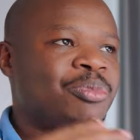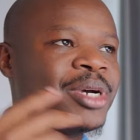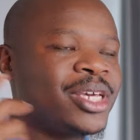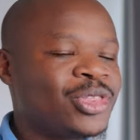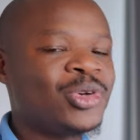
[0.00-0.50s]

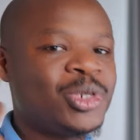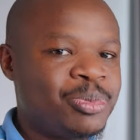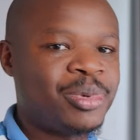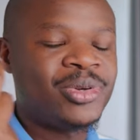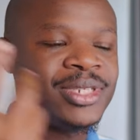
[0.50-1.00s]
my
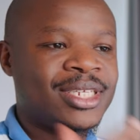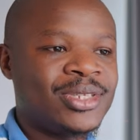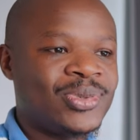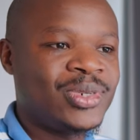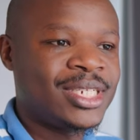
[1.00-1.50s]
thought
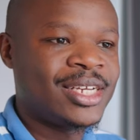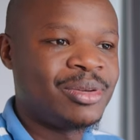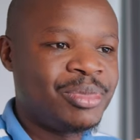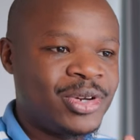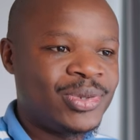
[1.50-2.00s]
process, what I'll
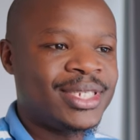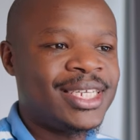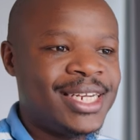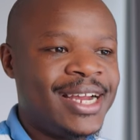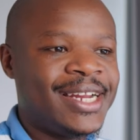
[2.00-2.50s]
be
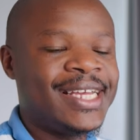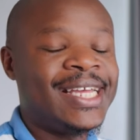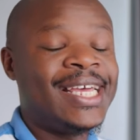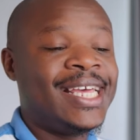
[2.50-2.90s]
considering